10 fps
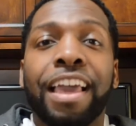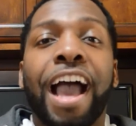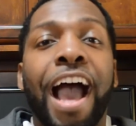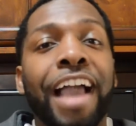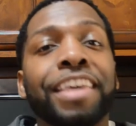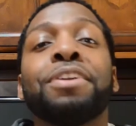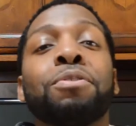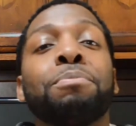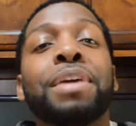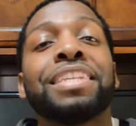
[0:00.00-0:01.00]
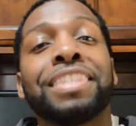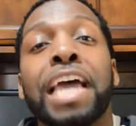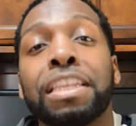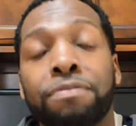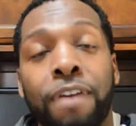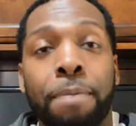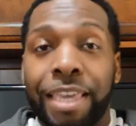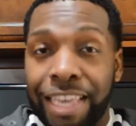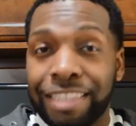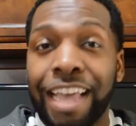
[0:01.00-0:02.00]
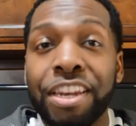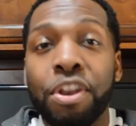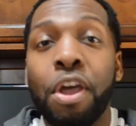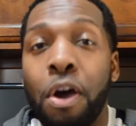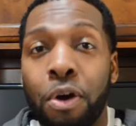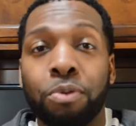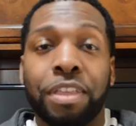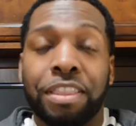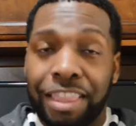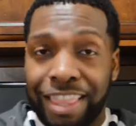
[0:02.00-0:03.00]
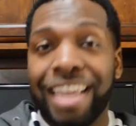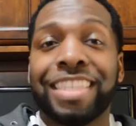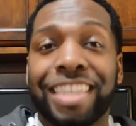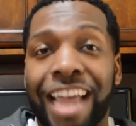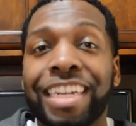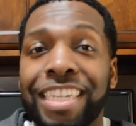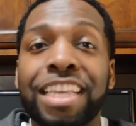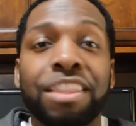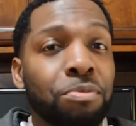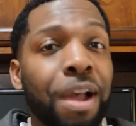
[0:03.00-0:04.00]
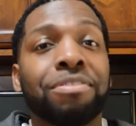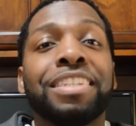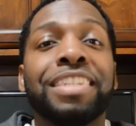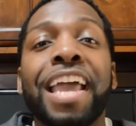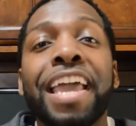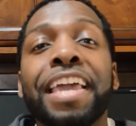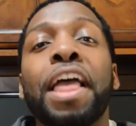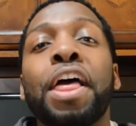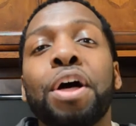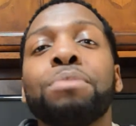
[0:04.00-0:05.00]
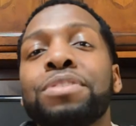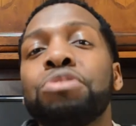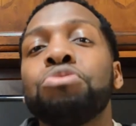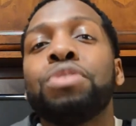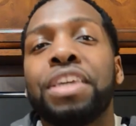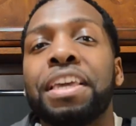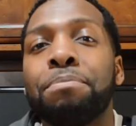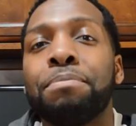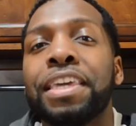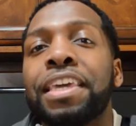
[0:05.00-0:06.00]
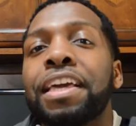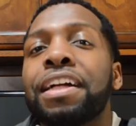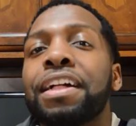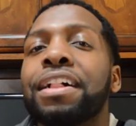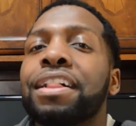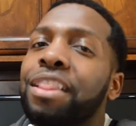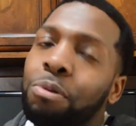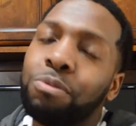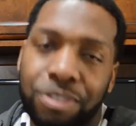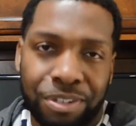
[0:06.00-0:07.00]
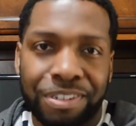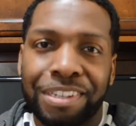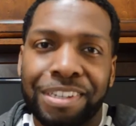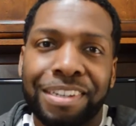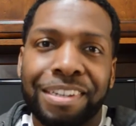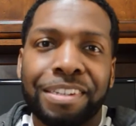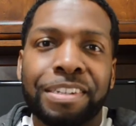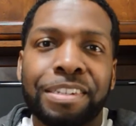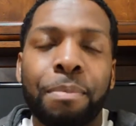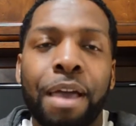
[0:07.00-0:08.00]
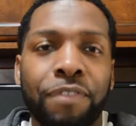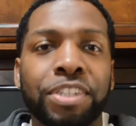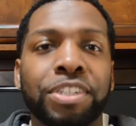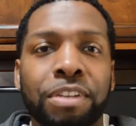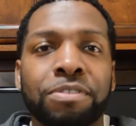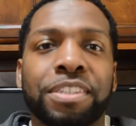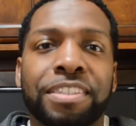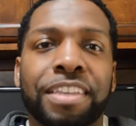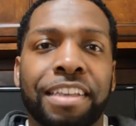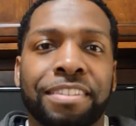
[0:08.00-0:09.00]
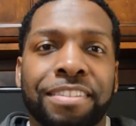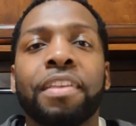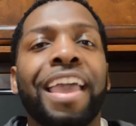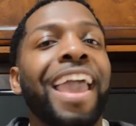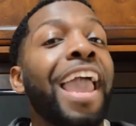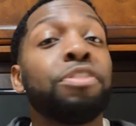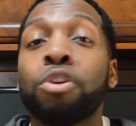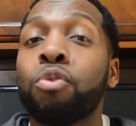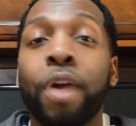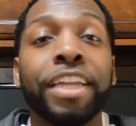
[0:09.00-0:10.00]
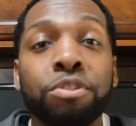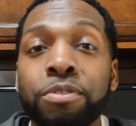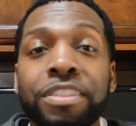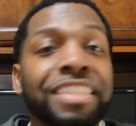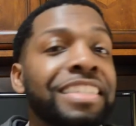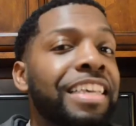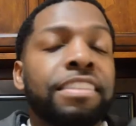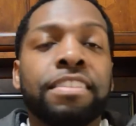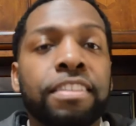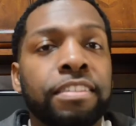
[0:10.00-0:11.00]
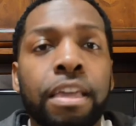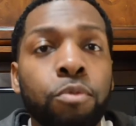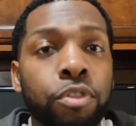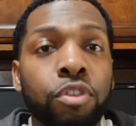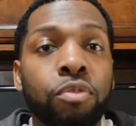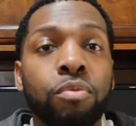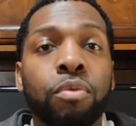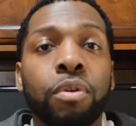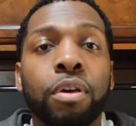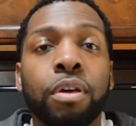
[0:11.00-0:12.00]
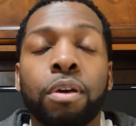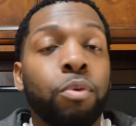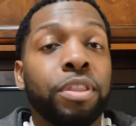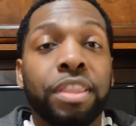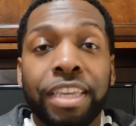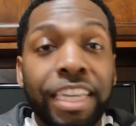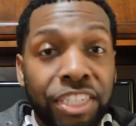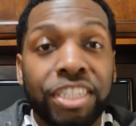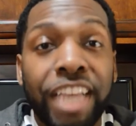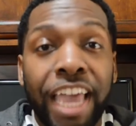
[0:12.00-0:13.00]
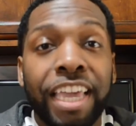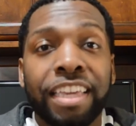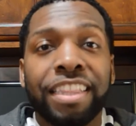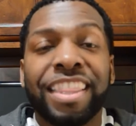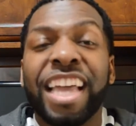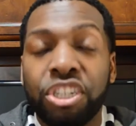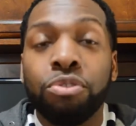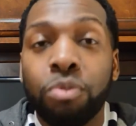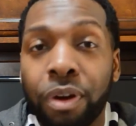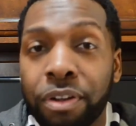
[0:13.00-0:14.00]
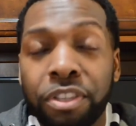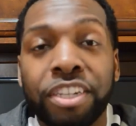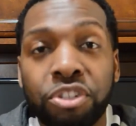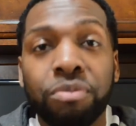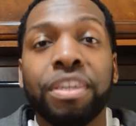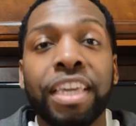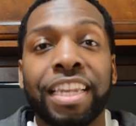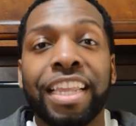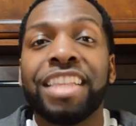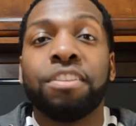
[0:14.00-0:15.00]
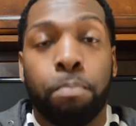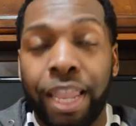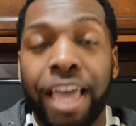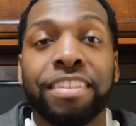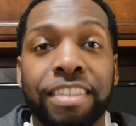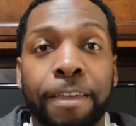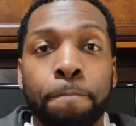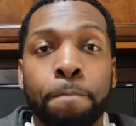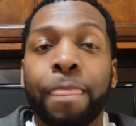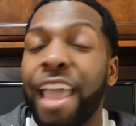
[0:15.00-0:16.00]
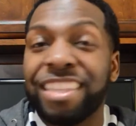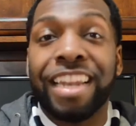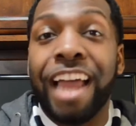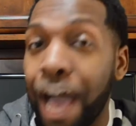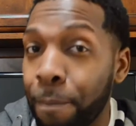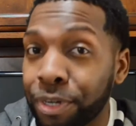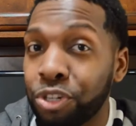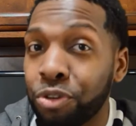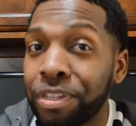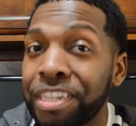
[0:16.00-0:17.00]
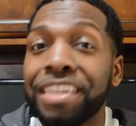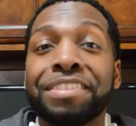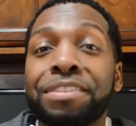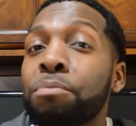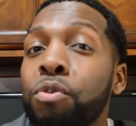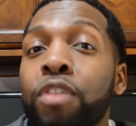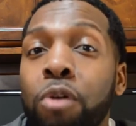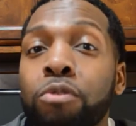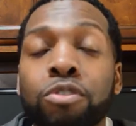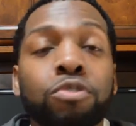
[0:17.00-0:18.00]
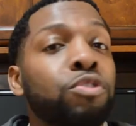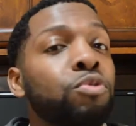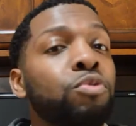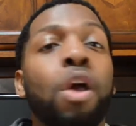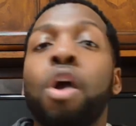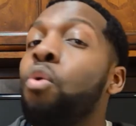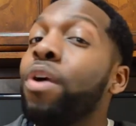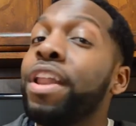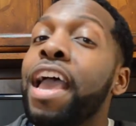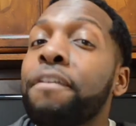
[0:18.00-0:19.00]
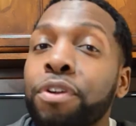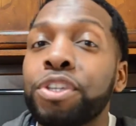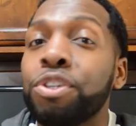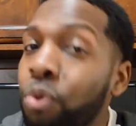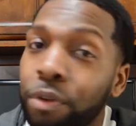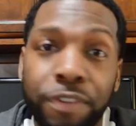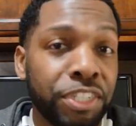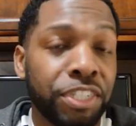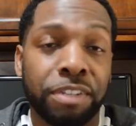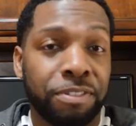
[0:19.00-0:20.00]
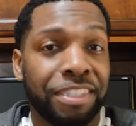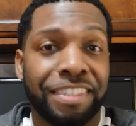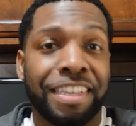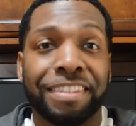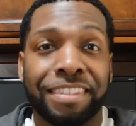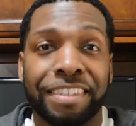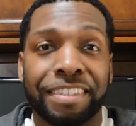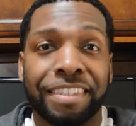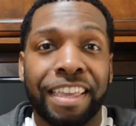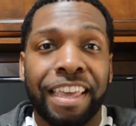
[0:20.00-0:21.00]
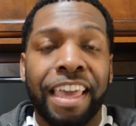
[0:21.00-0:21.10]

I can go to bed satisfied because I know that the things that I did throughout the day helped to get me closer to my vision of success. And the great news is it's the same with you. With each day that you are, that you get, it's a blessing. It's an opportunity to move closer to whatever your vision of success is.